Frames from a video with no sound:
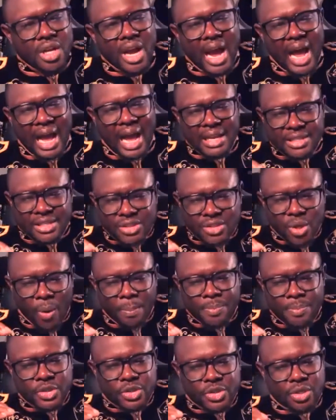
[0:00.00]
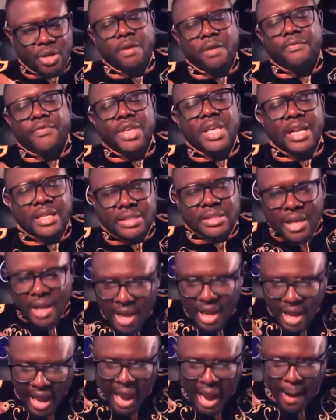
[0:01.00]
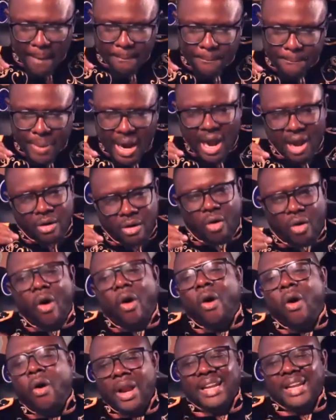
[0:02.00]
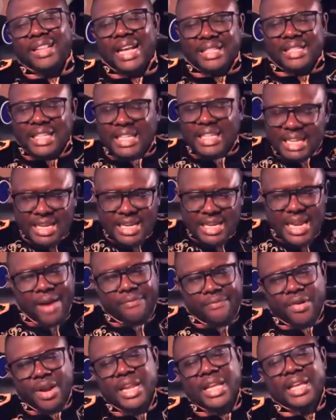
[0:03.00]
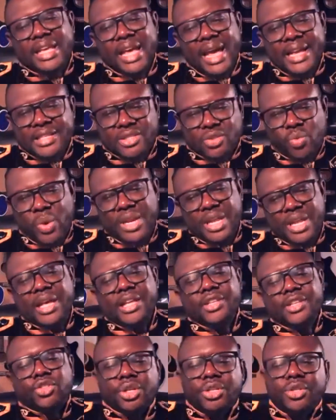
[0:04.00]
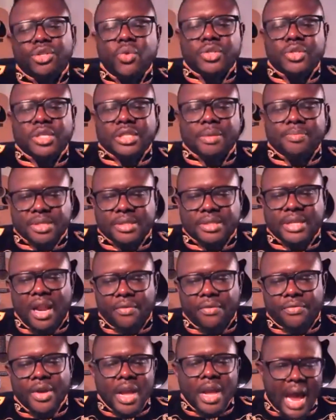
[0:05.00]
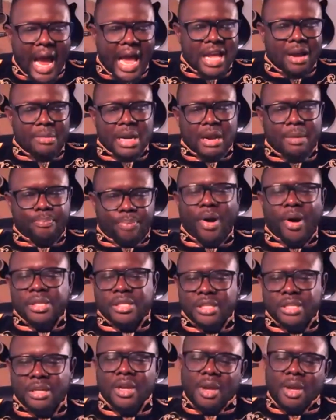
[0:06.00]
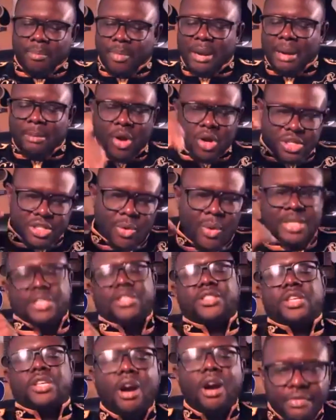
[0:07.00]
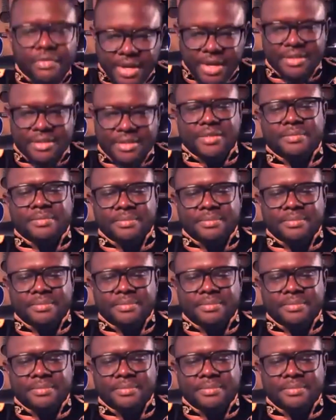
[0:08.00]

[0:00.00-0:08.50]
uh, subservient uh, uh, call that he never negates when he introduces himself. I am an apostle, but I'm also a servant.